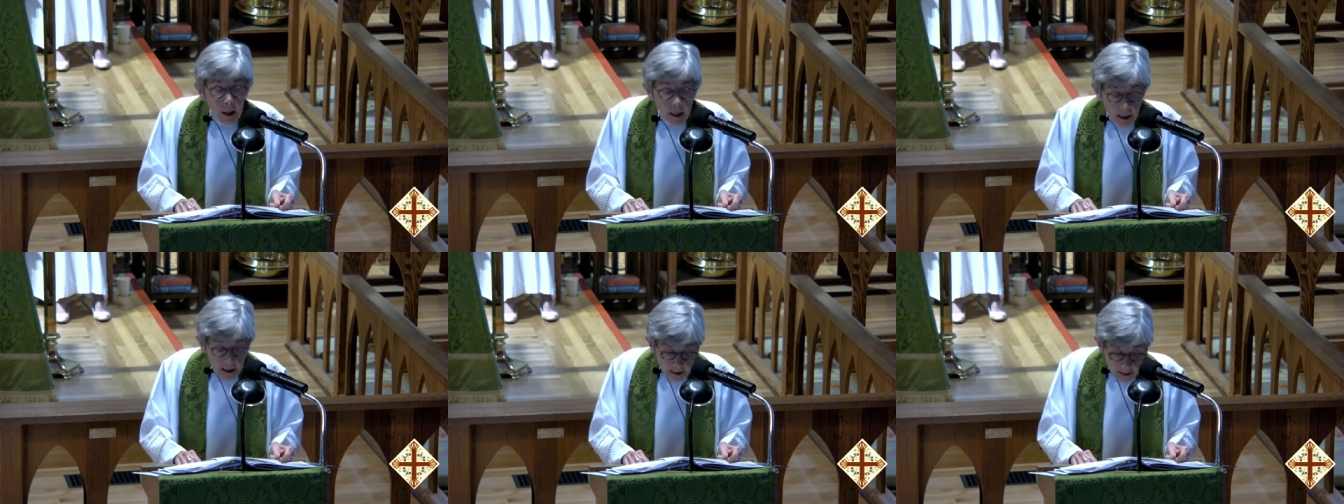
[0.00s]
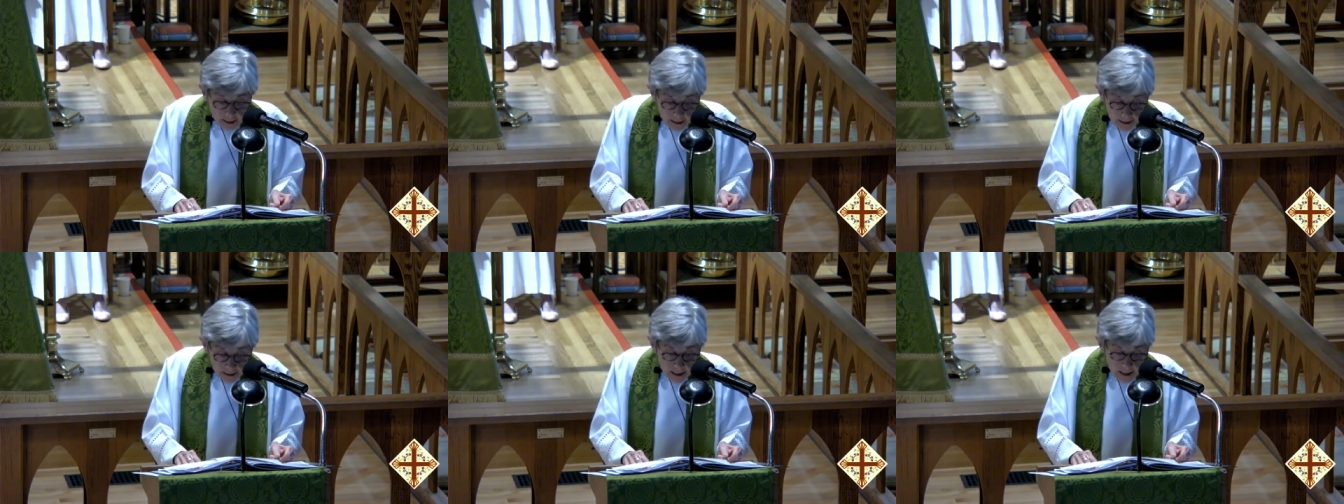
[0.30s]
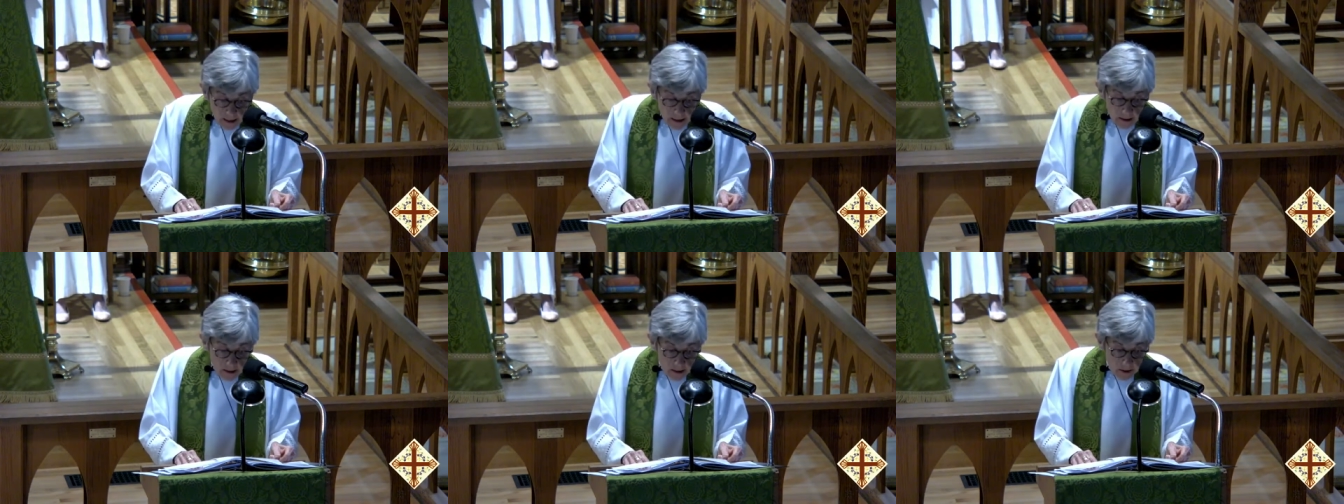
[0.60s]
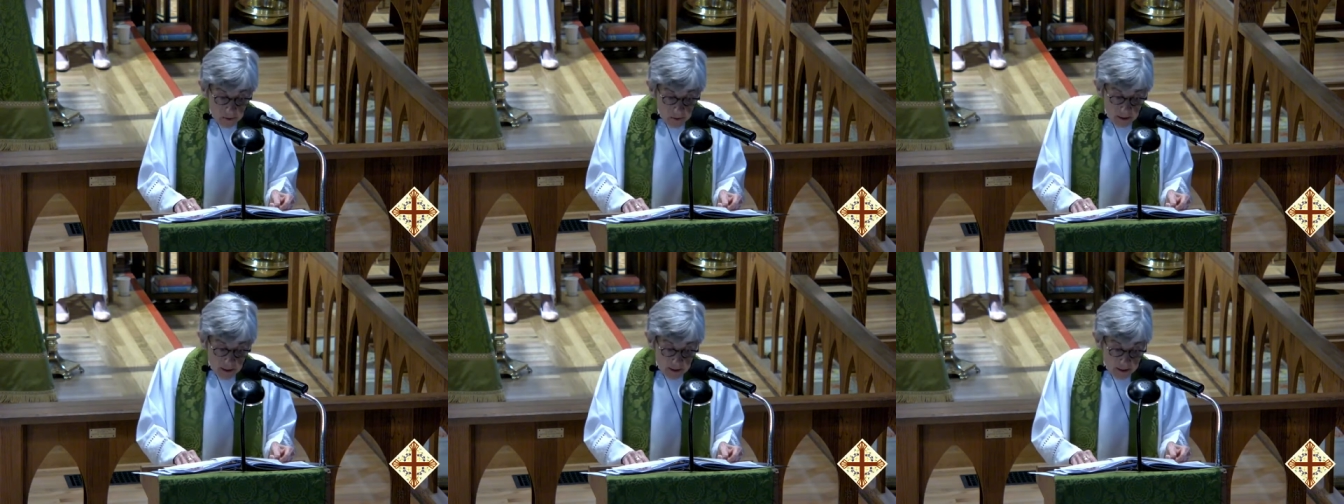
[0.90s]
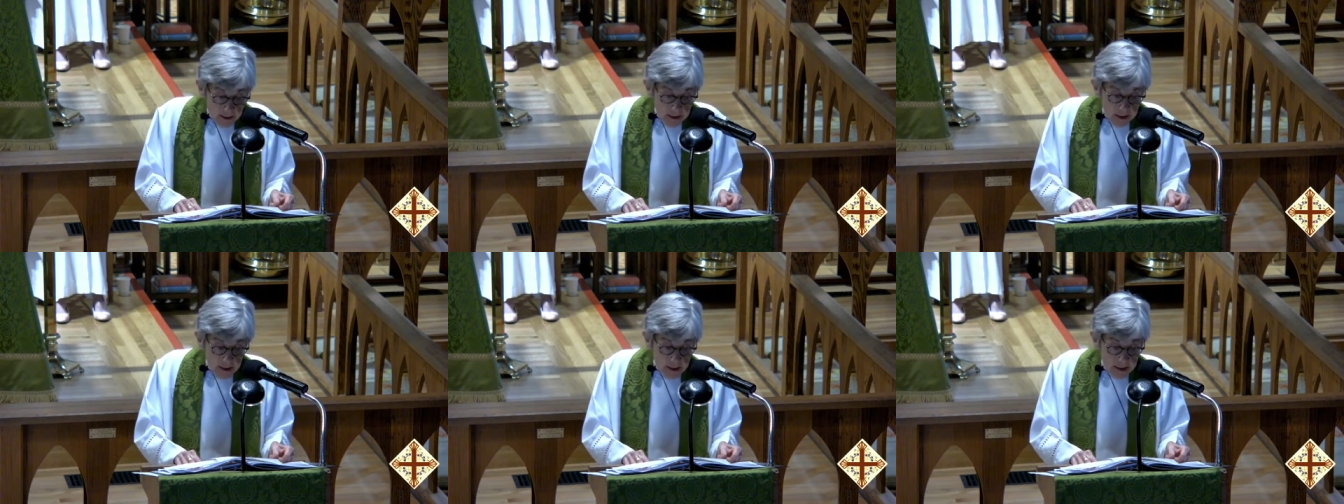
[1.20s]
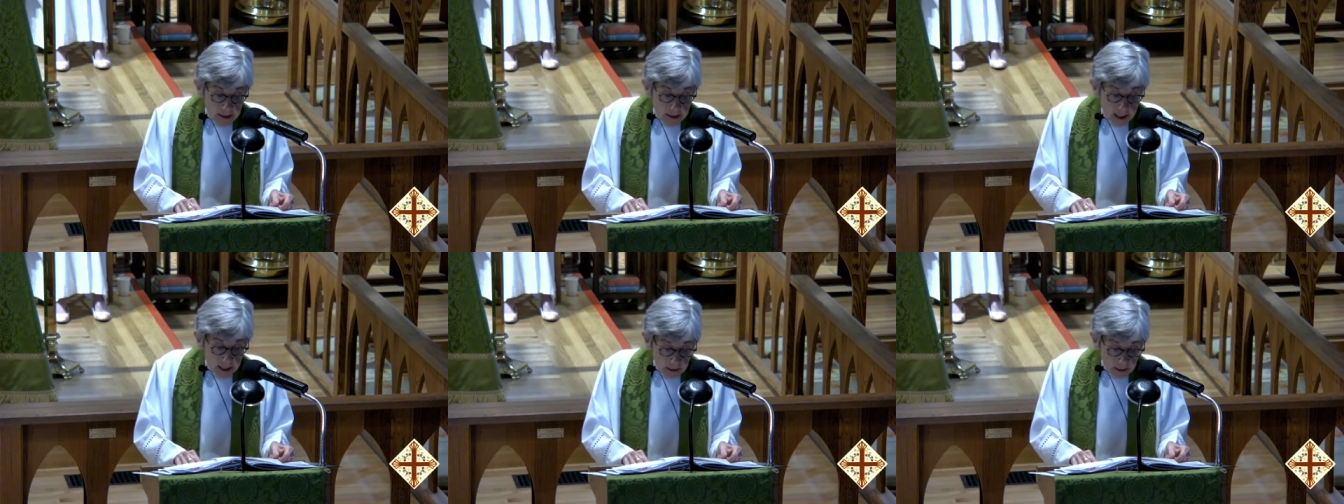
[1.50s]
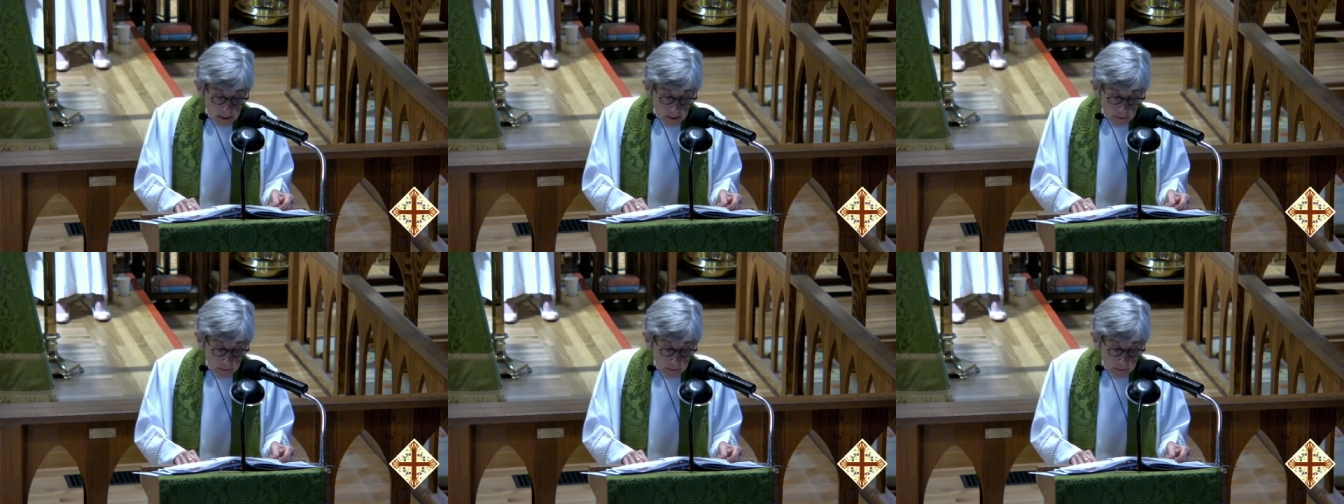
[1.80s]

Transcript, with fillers: and sent to exist as